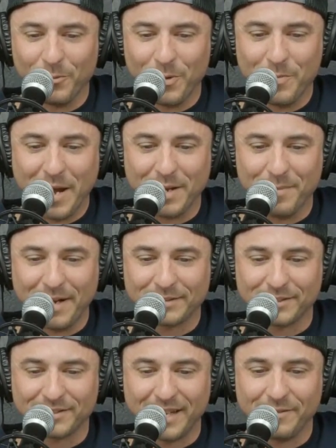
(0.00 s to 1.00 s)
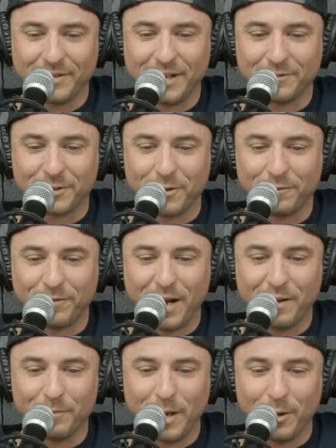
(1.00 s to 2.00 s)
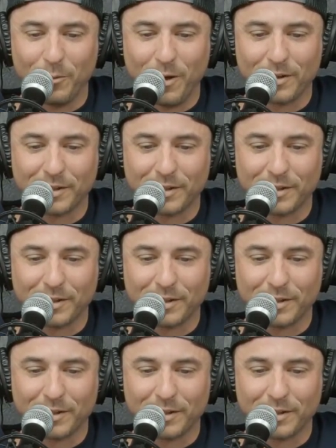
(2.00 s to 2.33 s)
We made it back to safety after a 5-mile